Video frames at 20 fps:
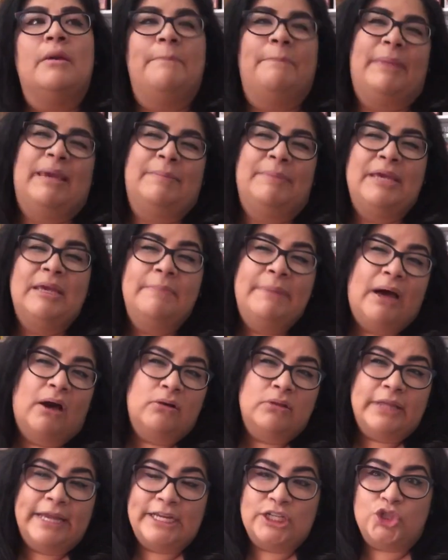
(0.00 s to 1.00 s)
maybe
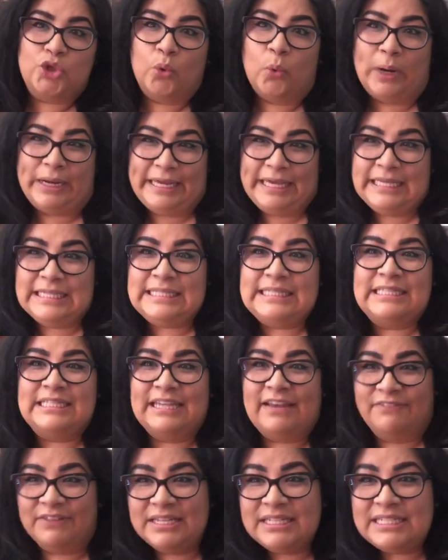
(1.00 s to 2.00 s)
about like
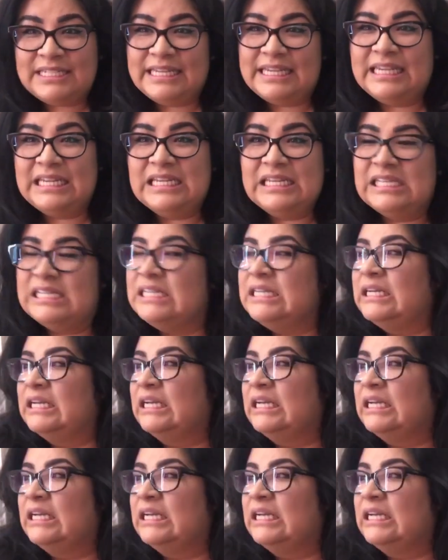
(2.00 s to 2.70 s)
2017.